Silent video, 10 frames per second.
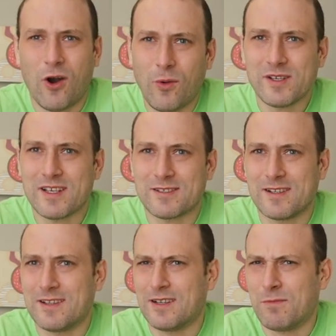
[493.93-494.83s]
always has
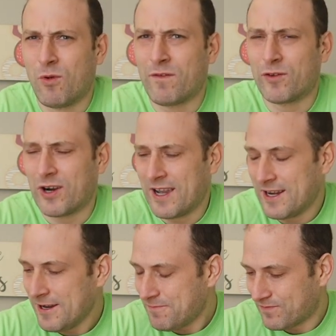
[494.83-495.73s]
more
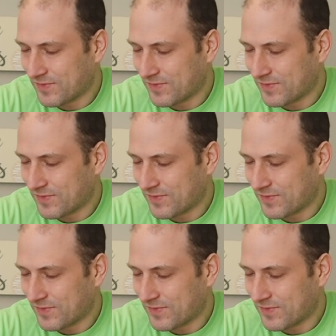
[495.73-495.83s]
variety.